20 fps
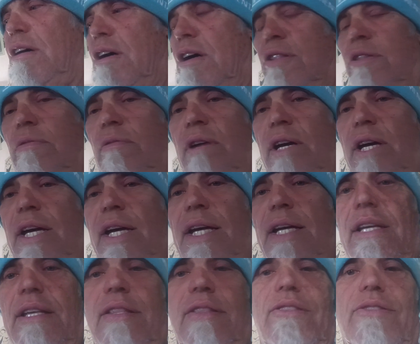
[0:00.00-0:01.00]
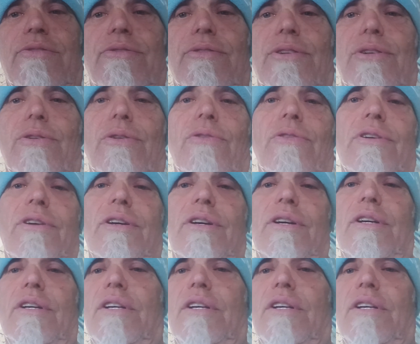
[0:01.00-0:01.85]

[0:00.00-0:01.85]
all the way through